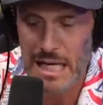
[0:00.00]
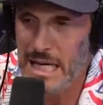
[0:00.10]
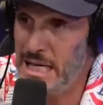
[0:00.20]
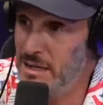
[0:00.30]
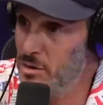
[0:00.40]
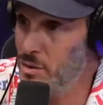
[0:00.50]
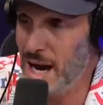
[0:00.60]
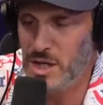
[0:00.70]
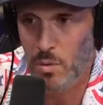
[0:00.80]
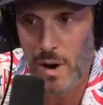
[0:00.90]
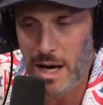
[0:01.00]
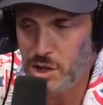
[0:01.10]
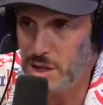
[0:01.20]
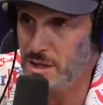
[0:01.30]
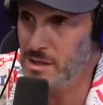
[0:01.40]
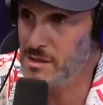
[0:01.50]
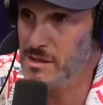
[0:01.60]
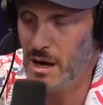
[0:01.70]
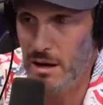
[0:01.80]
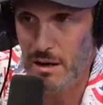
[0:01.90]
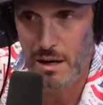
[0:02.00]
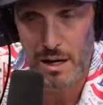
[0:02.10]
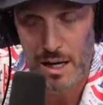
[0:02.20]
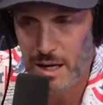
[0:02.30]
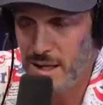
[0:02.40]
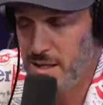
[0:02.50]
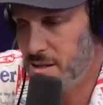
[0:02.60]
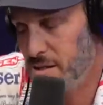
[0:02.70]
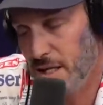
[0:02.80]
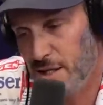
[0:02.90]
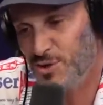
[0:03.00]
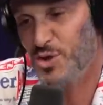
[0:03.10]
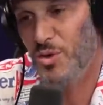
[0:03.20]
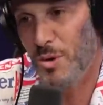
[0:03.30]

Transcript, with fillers: In graduations mm-hmm. is exquisite. Oh,